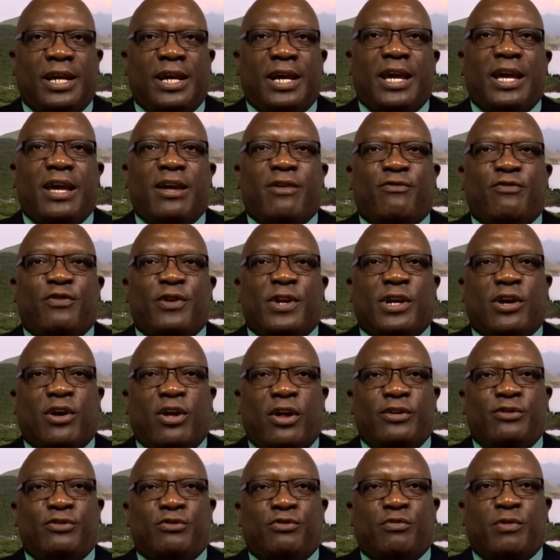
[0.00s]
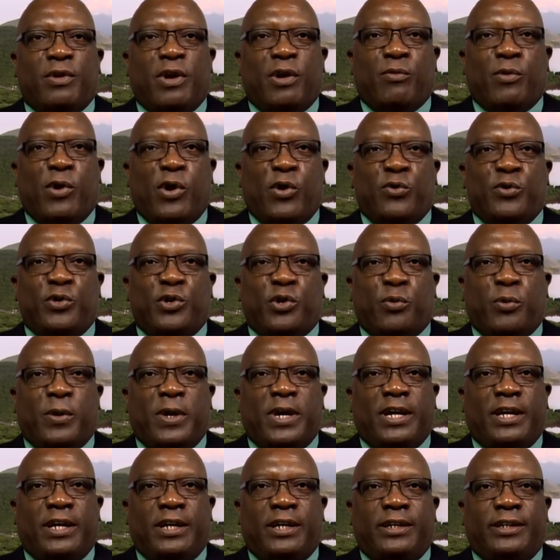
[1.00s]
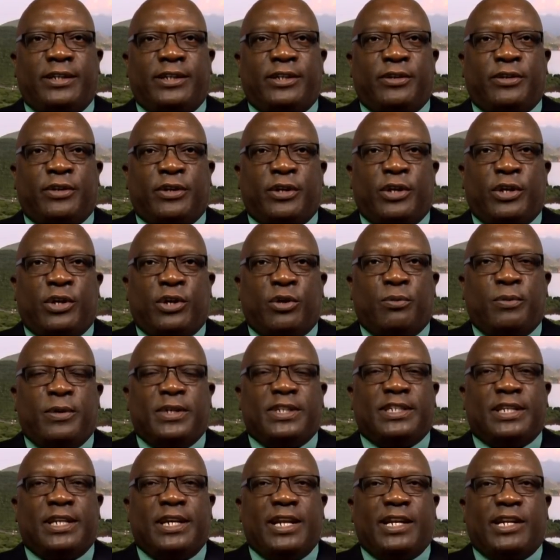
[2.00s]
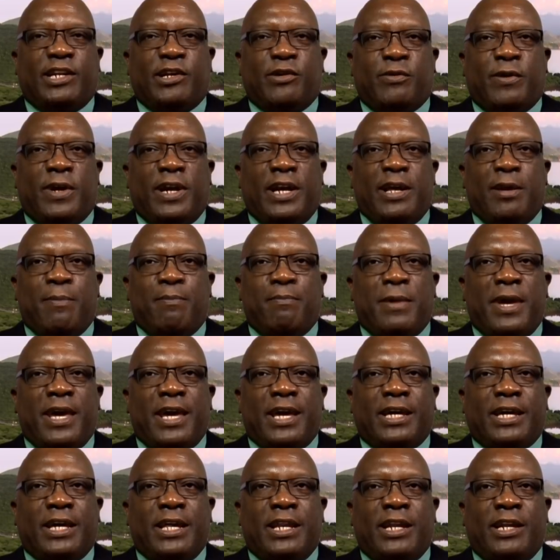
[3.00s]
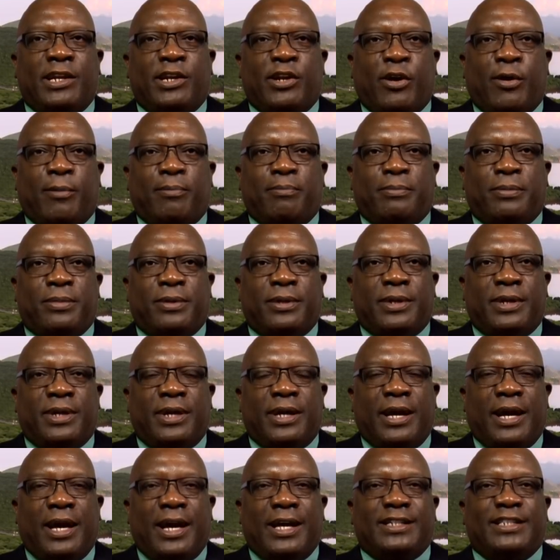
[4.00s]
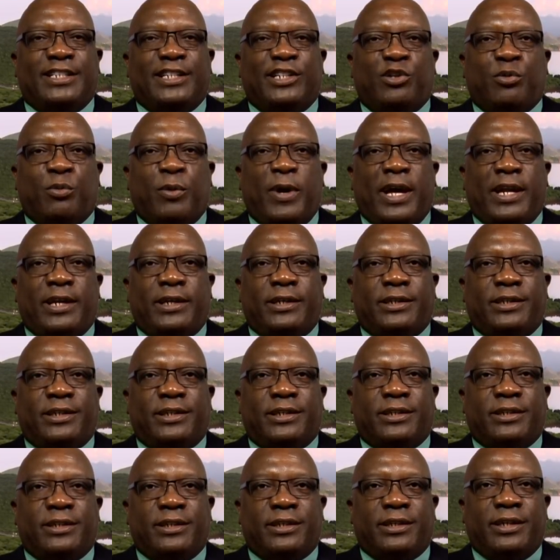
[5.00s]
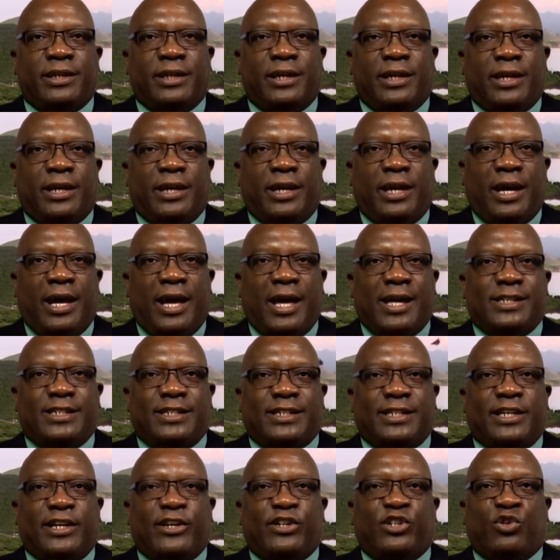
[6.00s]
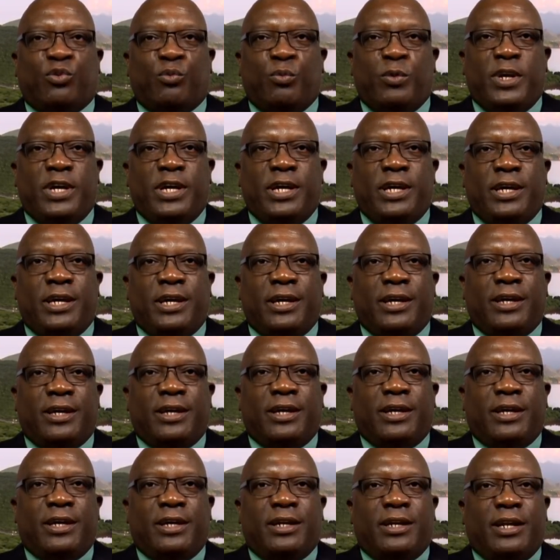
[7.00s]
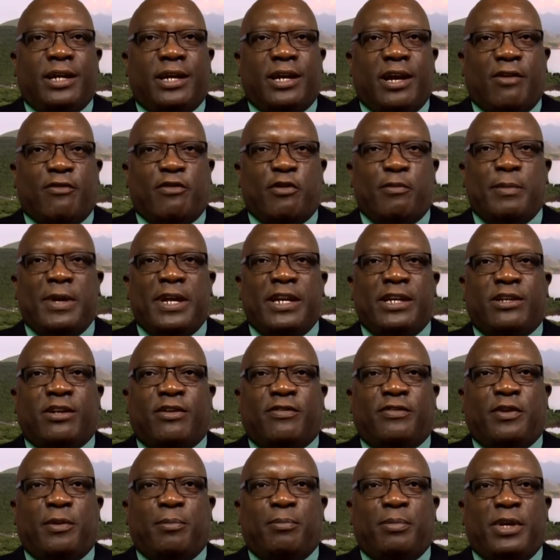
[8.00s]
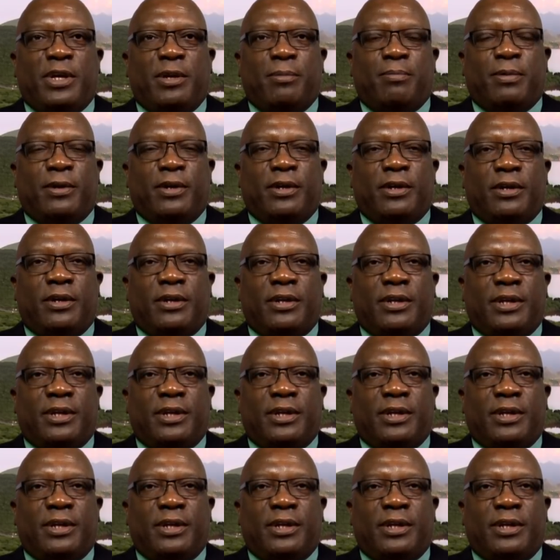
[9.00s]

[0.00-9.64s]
Every country around the world was literally making it up as it went. As such, we, the government of the people,